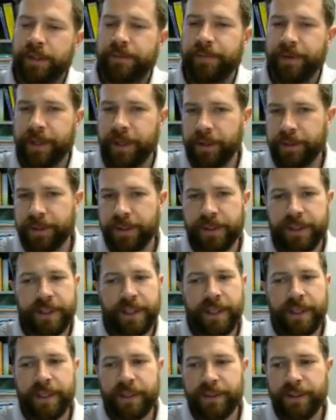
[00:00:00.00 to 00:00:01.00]
This video is
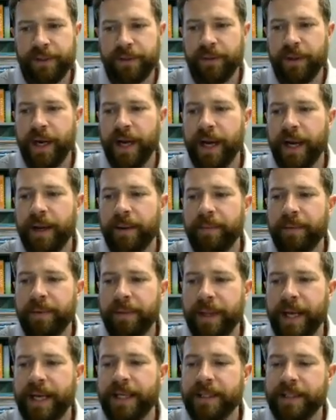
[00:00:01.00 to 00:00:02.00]
just going to
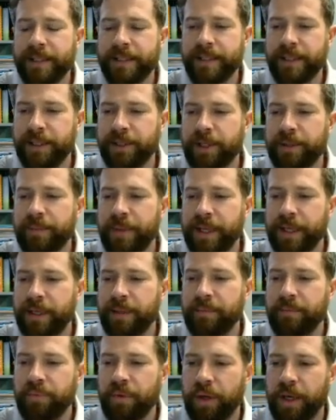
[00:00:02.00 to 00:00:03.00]
describe that
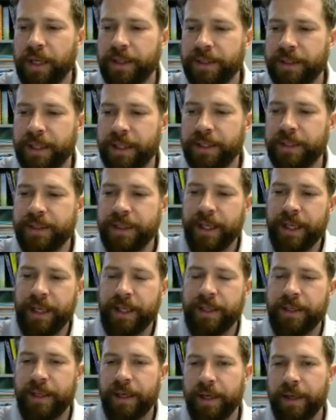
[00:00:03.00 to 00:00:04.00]
decision-making
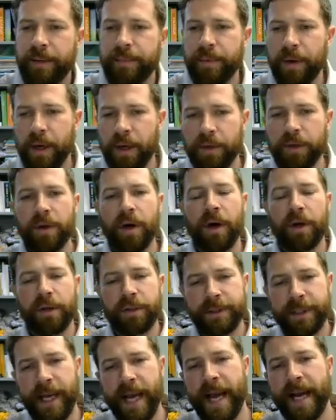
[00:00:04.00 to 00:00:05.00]
process, and
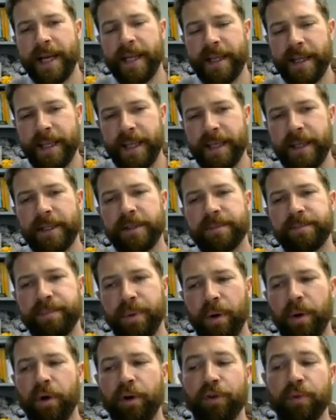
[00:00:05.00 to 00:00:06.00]
I'll tack these
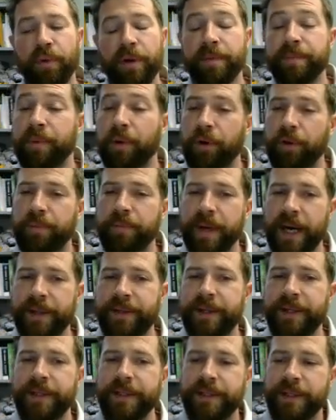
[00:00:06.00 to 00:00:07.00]
both with both
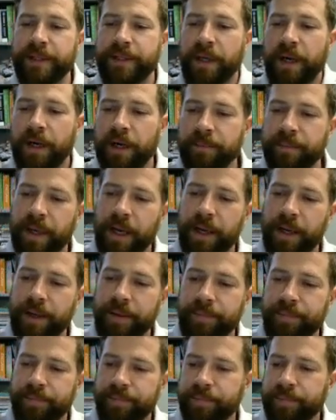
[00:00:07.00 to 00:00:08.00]
methods to talk
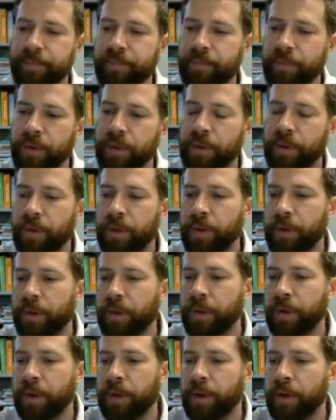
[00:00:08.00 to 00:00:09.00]
about
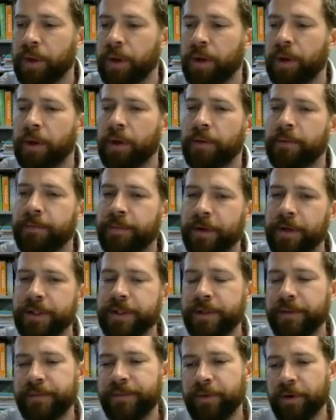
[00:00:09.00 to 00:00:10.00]
it.
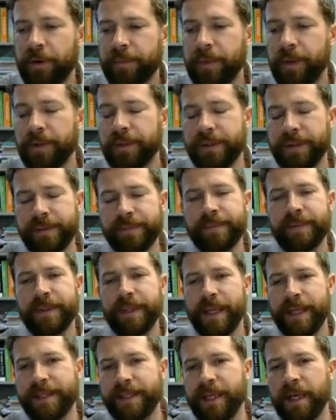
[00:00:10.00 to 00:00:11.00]
First and foremost,
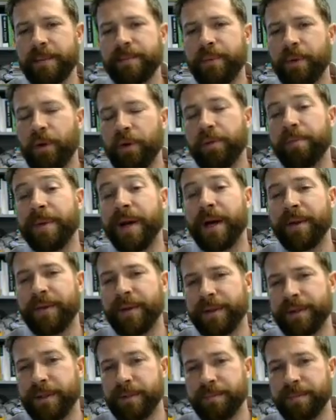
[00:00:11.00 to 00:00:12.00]
I said both
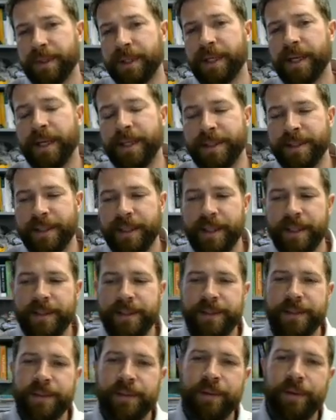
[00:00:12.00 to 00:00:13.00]
methods because
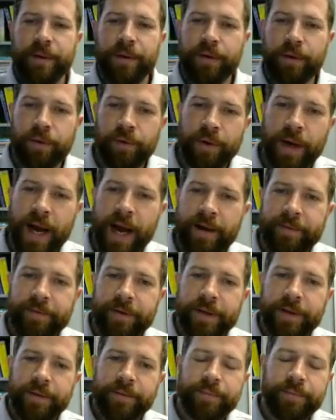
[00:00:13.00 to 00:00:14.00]
this,
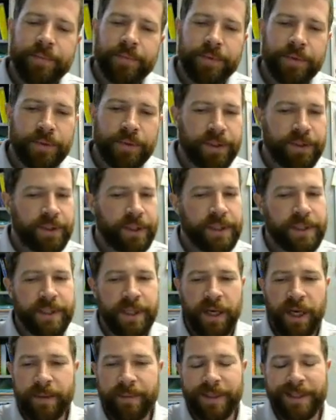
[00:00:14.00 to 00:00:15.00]
graphing. Let's
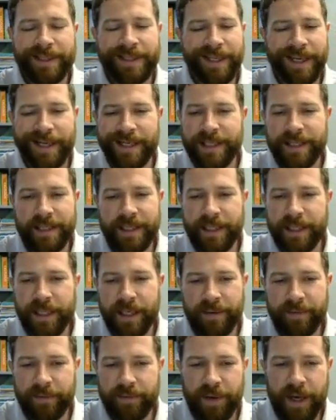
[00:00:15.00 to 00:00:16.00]
just talk about the
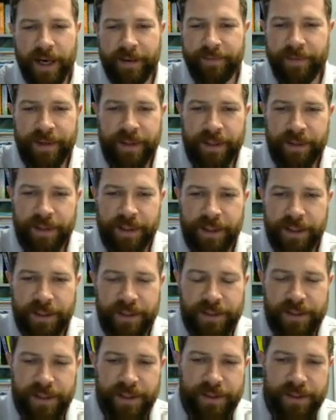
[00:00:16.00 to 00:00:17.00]
idea of graphing a
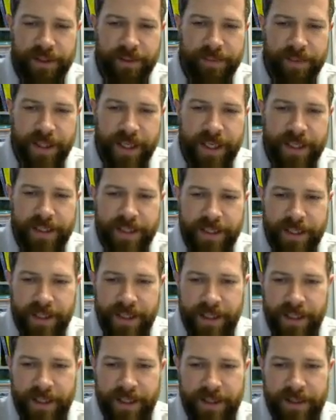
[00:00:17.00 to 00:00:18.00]
linear system. The
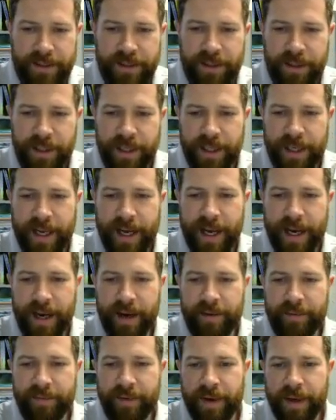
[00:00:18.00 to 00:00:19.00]
idea is you're going to
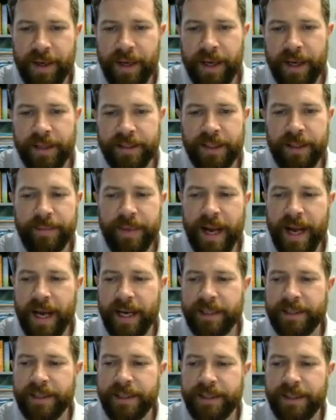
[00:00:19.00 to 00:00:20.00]
have
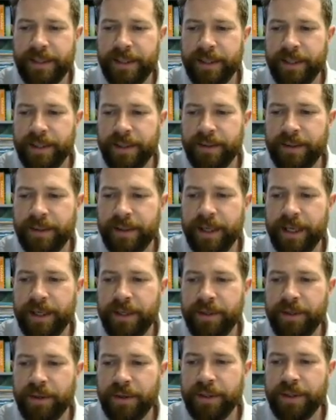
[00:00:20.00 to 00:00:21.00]
some axis here,
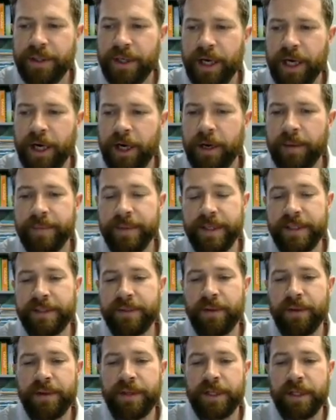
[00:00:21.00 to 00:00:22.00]
and your
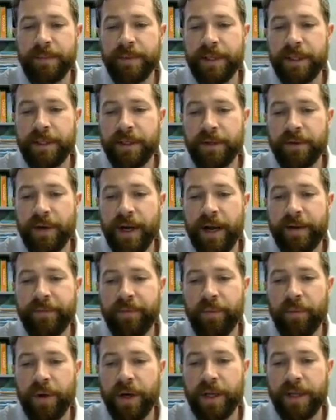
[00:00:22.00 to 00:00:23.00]
job is going to be to
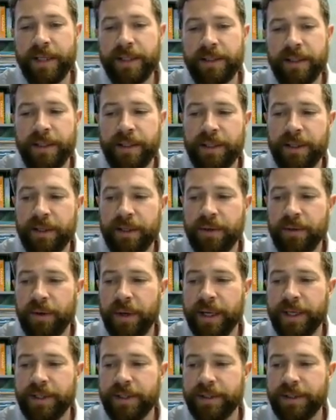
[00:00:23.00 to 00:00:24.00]
graph one of these
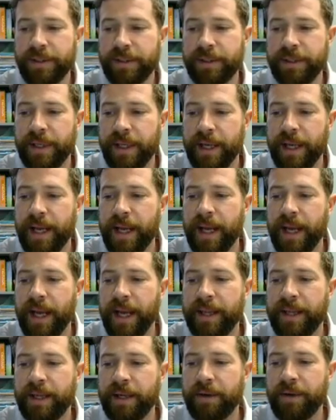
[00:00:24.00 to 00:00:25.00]
linear equations
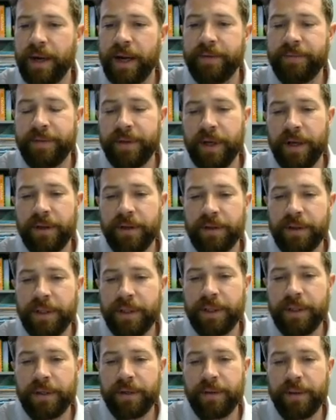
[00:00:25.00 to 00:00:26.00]
and then graph the
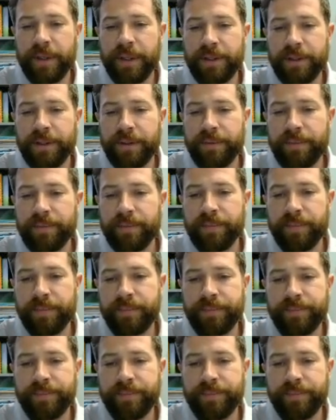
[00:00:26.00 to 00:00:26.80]
other linear equation.